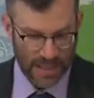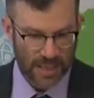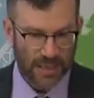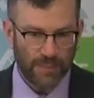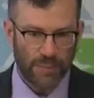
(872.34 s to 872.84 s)

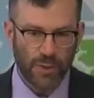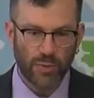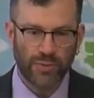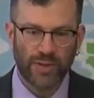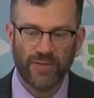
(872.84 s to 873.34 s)
they
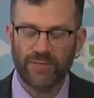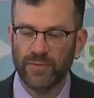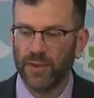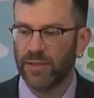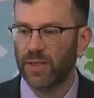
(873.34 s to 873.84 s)
both have
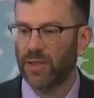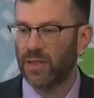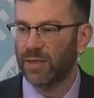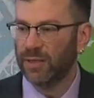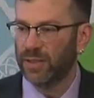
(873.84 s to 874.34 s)
at their
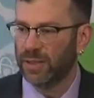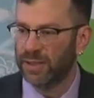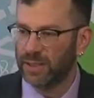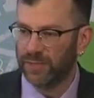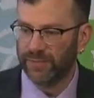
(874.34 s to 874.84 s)
heart the
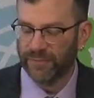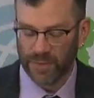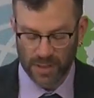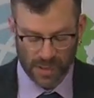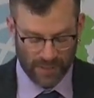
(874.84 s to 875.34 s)
idea of
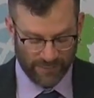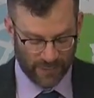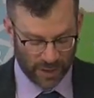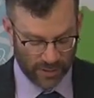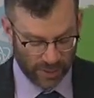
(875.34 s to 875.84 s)

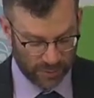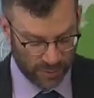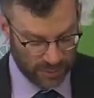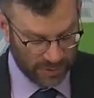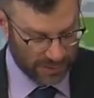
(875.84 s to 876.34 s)
vibrant,
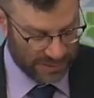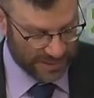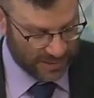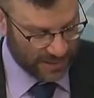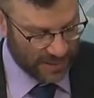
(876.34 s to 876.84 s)

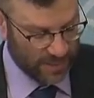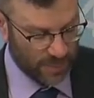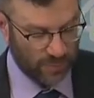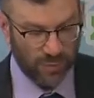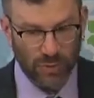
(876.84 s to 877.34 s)

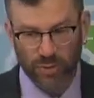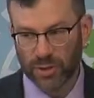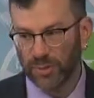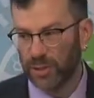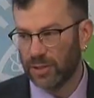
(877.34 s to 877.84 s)
sustainable rural
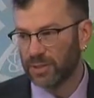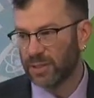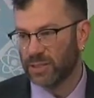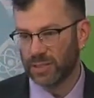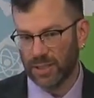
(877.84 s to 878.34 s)

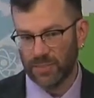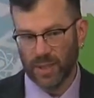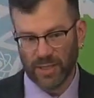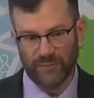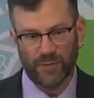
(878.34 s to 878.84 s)
communities. And in
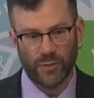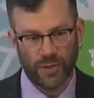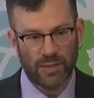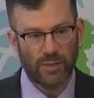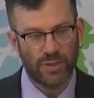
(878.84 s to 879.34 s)
my view,
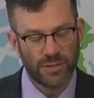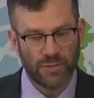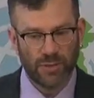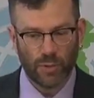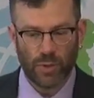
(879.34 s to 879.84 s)
they're also
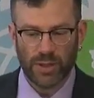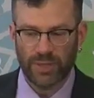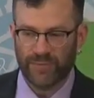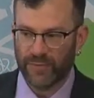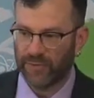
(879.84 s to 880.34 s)

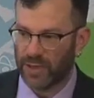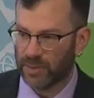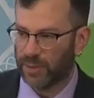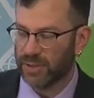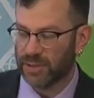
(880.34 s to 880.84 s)
required for
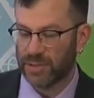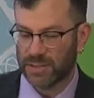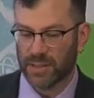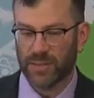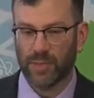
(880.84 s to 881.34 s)
vibrant,
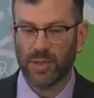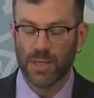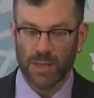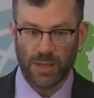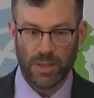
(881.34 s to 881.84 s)
sustainable
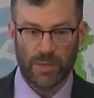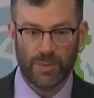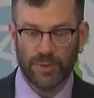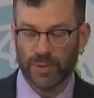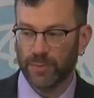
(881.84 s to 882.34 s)

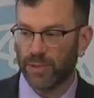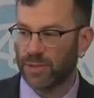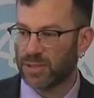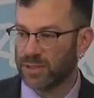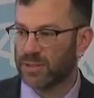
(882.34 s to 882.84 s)
urban
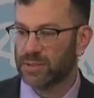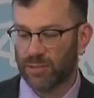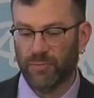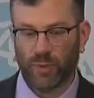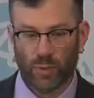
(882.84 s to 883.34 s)
communities
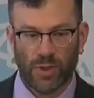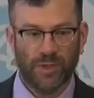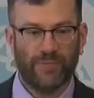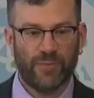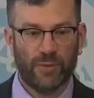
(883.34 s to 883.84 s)
that require
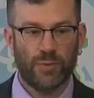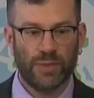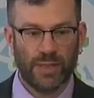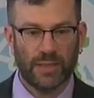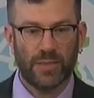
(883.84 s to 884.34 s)
food
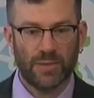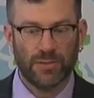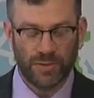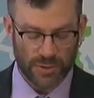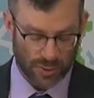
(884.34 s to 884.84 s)
and other
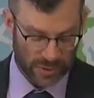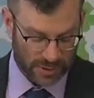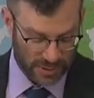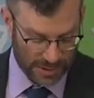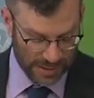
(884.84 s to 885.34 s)

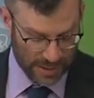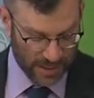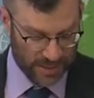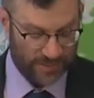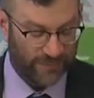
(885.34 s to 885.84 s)
resources
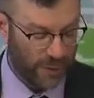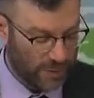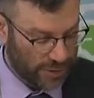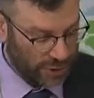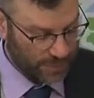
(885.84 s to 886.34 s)
to
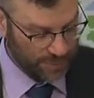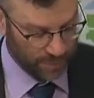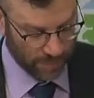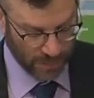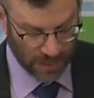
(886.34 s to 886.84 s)
flourish.
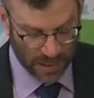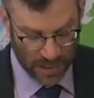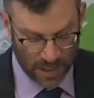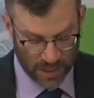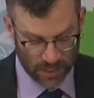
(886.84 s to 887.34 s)

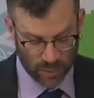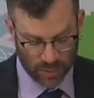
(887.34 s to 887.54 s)
And